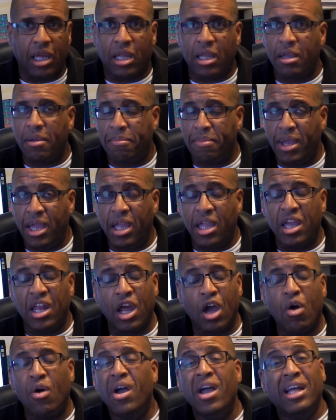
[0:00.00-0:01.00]
it could be,
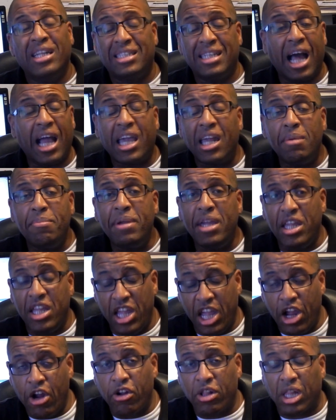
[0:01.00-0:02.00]
it's not going to be
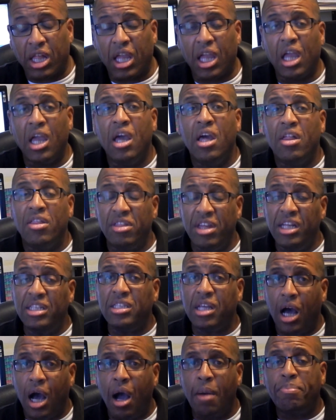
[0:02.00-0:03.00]
yearly.
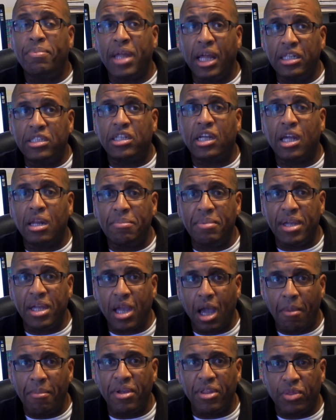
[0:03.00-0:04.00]
These updates are going to be
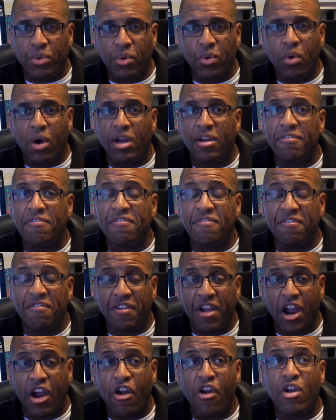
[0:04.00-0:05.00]
coming through on a
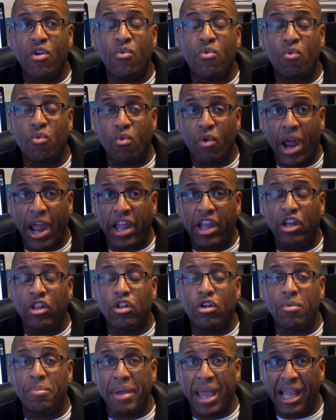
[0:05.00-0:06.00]
very
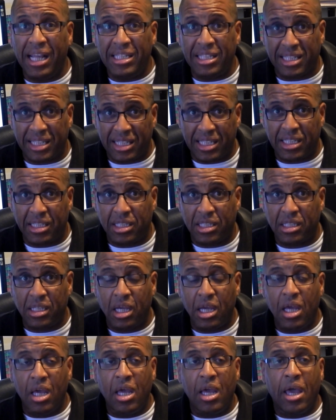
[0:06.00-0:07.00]
regular basis.
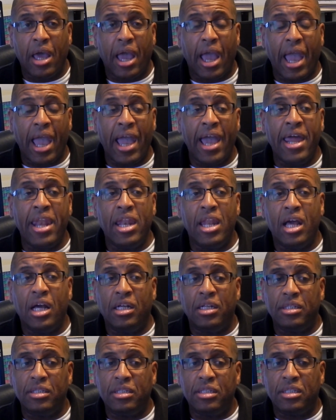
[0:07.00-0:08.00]
And
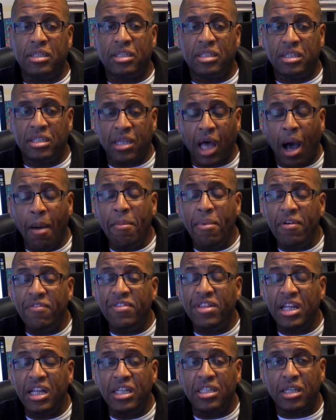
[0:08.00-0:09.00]
some
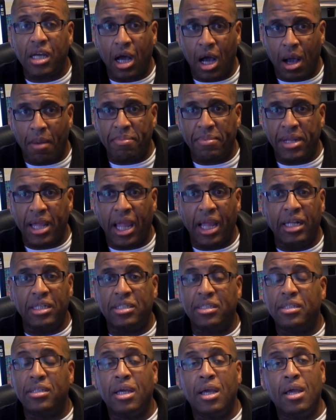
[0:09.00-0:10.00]
of these
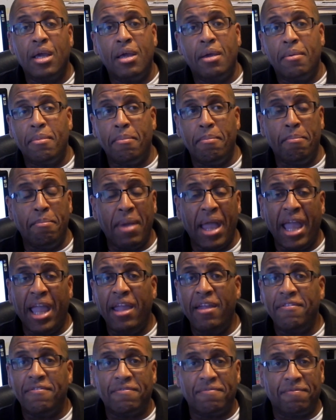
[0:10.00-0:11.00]
updates
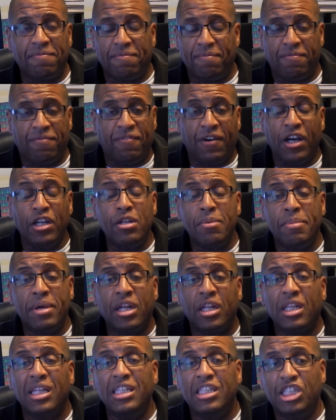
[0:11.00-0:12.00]
may
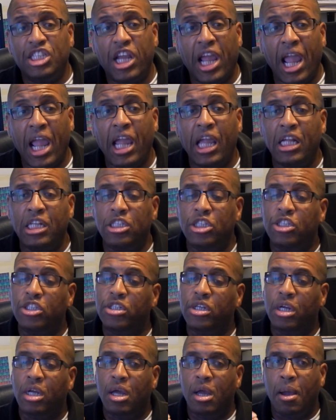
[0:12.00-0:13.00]
fundamentally change